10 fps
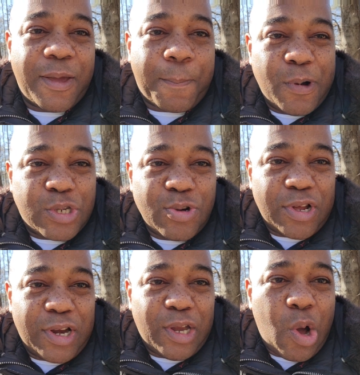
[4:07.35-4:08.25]
It puts
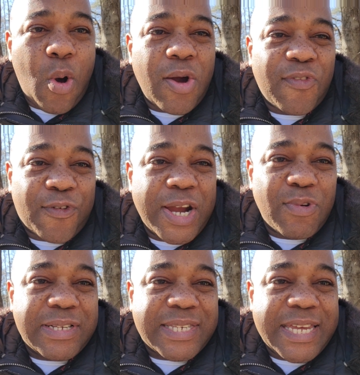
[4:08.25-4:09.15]
you in a lower
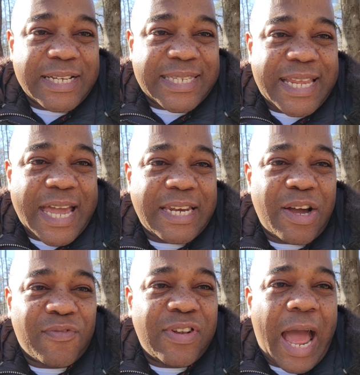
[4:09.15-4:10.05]
frequency, a
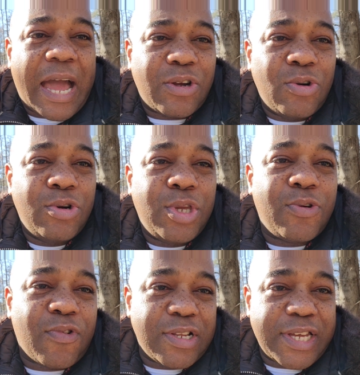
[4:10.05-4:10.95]
state of not who
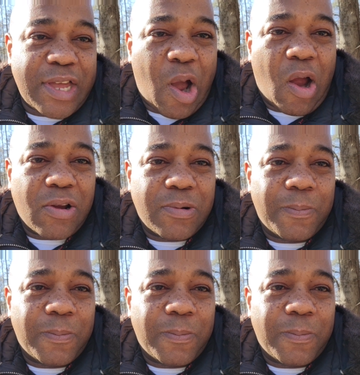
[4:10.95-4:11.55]
you really are.